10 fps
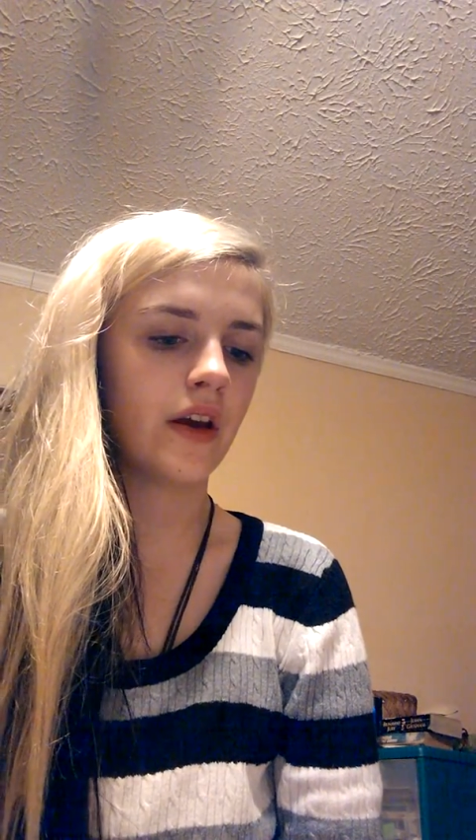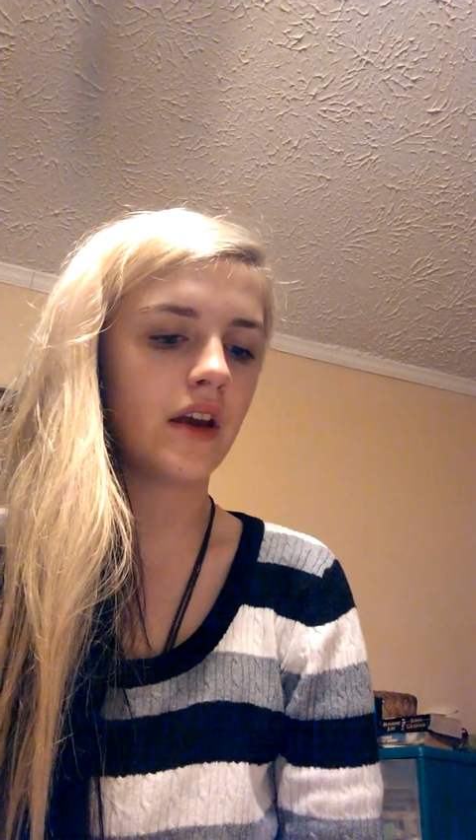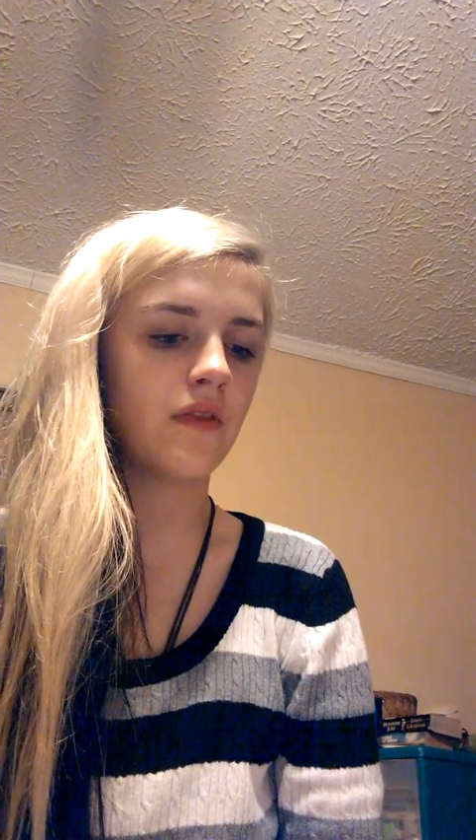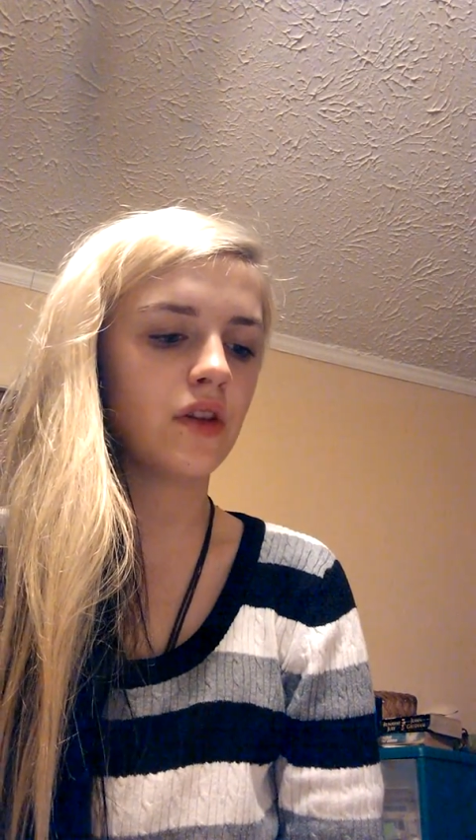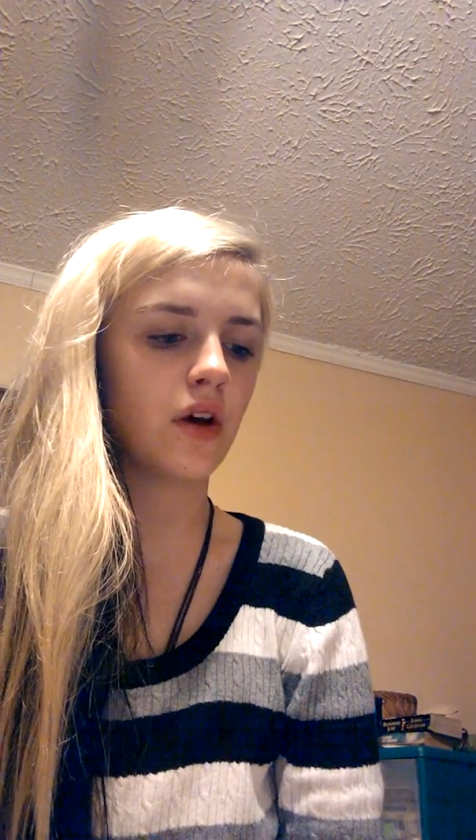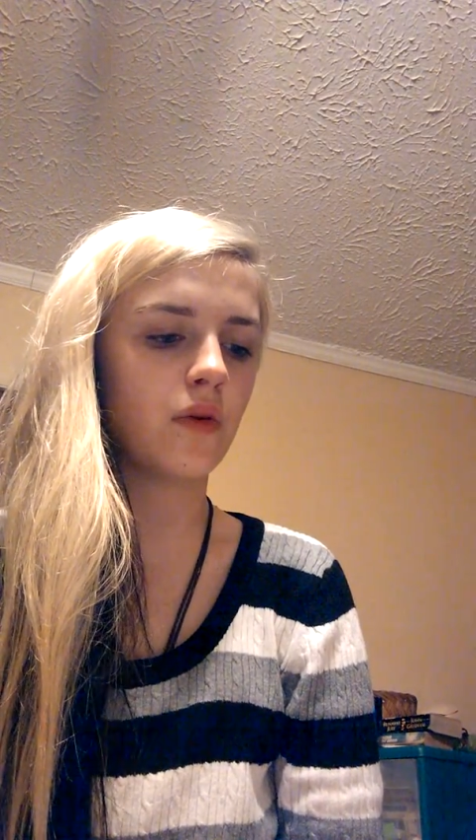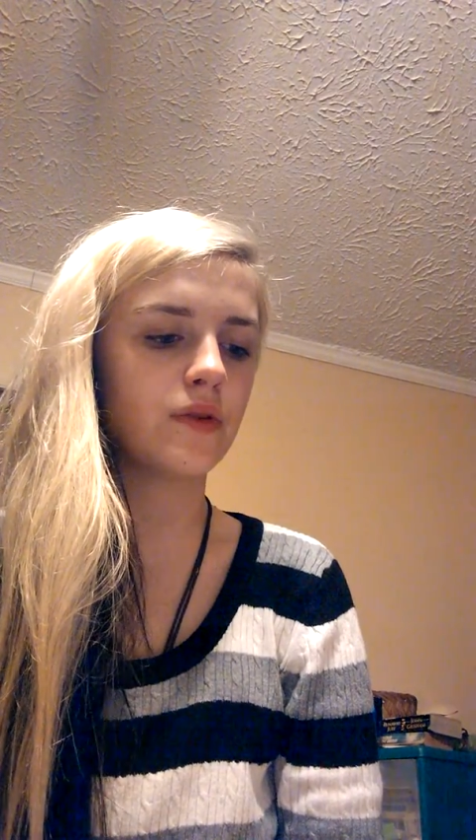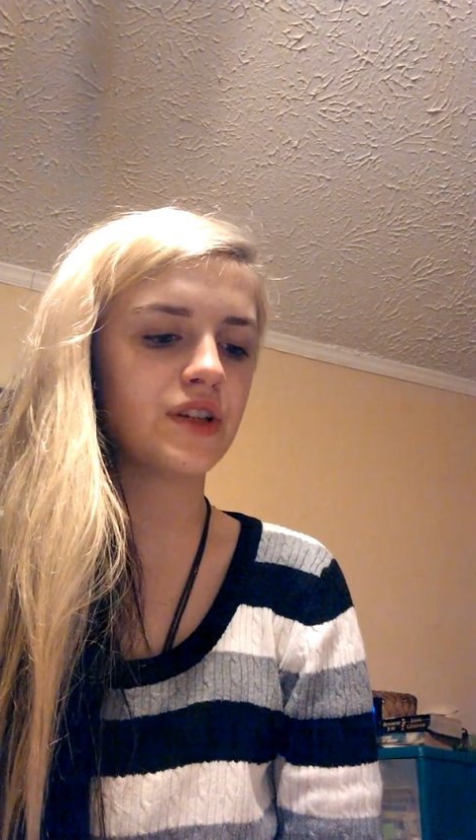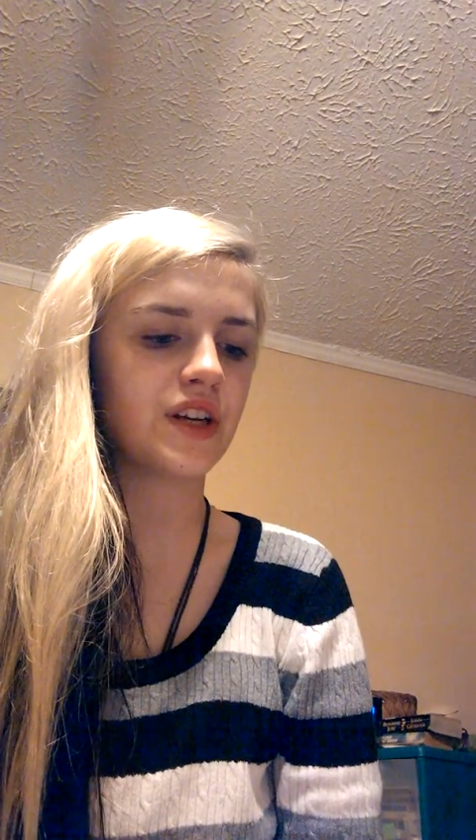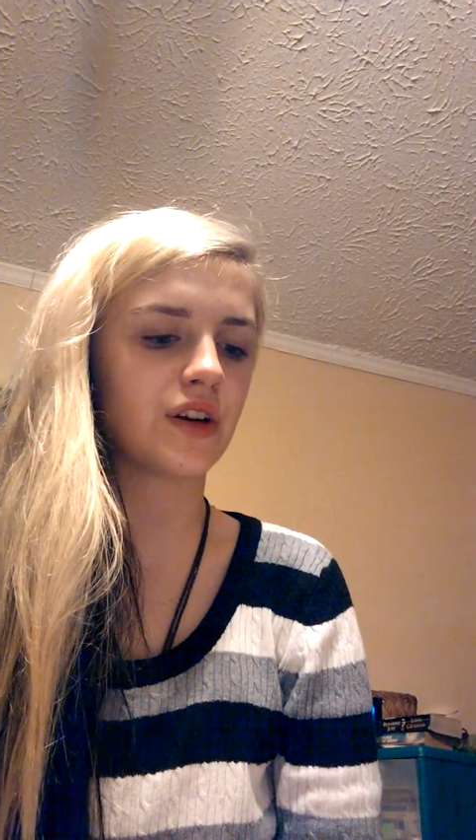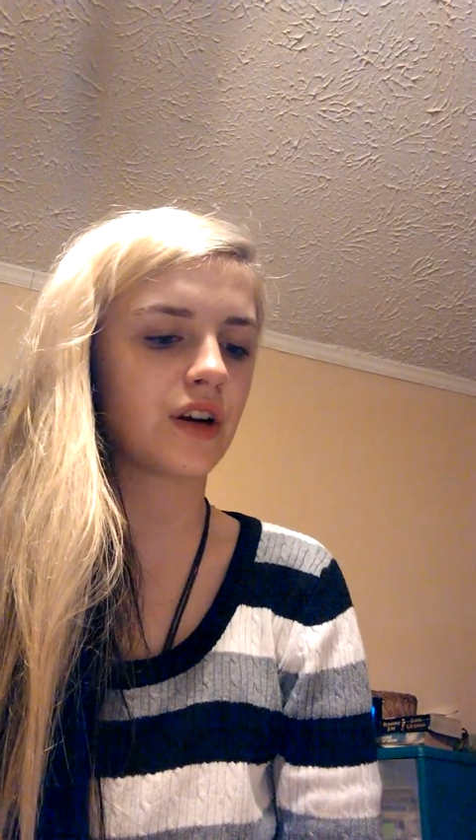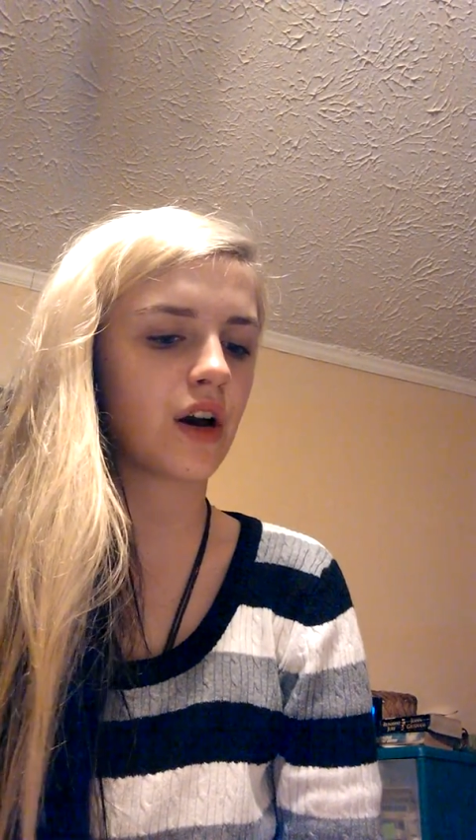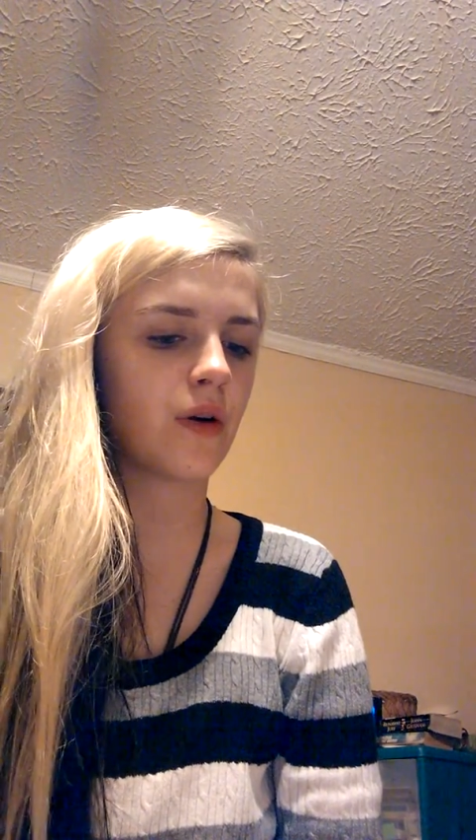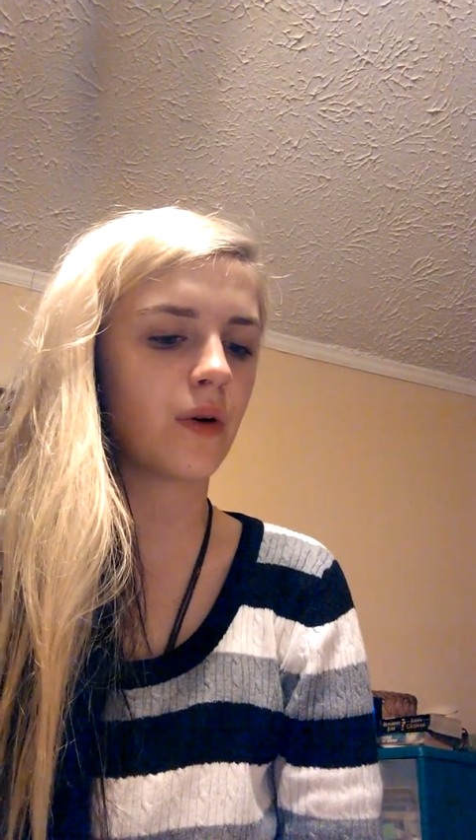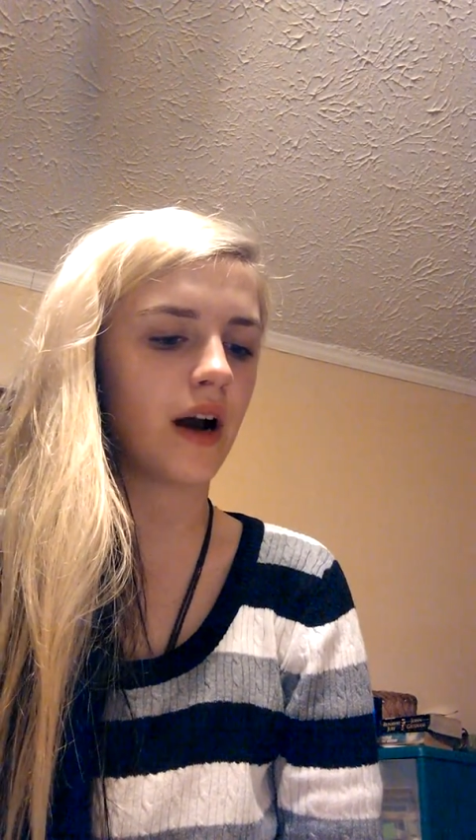Even though it was a year ago,